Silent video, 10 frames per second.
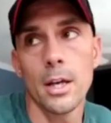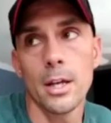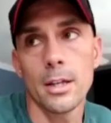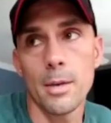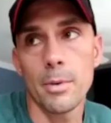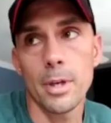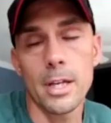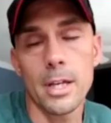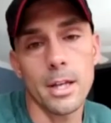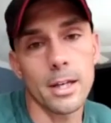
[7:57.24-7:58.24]
keeping
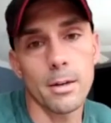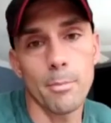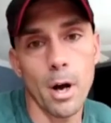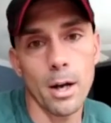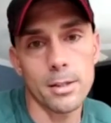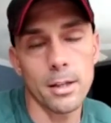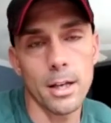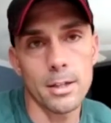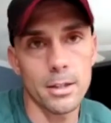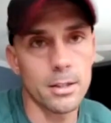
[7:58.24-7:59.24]
anything in a box
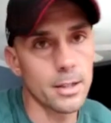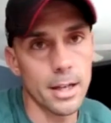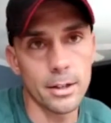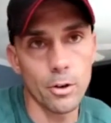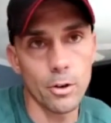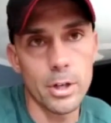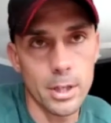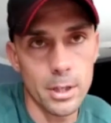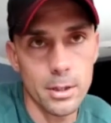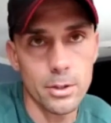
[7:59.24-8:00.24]
less than 10
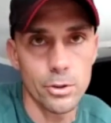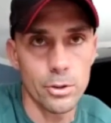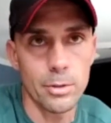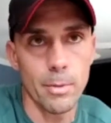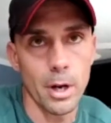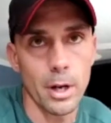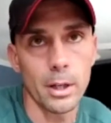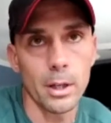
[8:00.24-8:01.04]
ingredients is usually my